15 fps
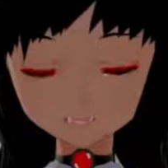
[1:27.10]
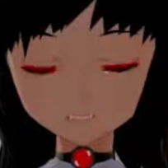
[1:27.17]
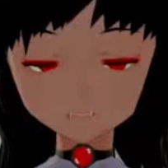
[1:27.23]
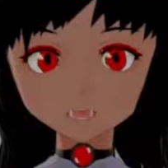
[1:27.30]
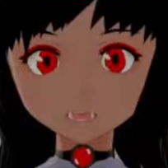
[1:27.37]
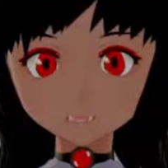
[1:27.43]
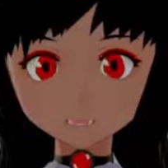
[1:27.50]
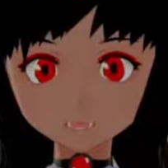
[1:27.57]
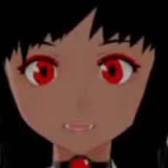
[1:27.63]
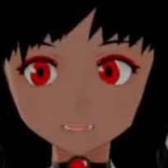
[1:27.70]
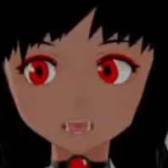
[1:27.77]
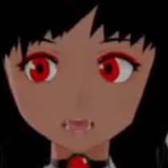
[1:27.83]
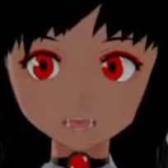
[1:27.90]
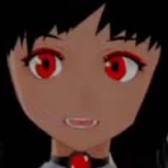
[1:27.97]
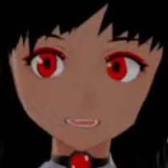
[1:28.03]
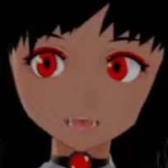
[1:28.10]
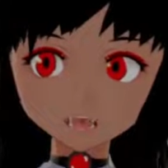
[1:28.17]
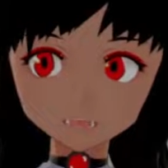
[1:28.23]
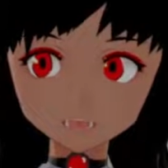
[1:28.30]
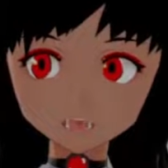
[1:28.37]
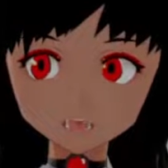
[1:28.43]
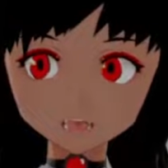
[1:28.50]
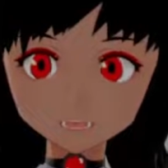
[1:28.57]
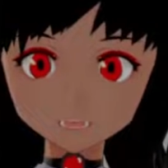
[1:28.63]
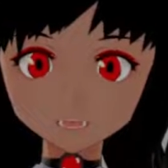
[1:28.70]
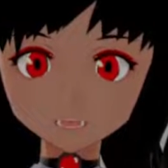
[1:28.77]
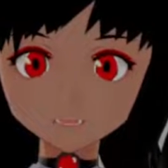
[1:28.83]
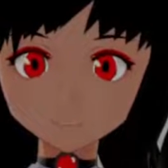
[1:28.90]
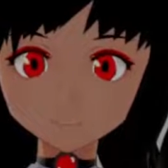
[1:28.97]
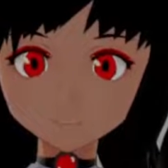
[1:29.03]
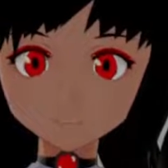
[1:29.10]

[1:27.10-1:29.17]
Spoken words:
But then I had a bright idea.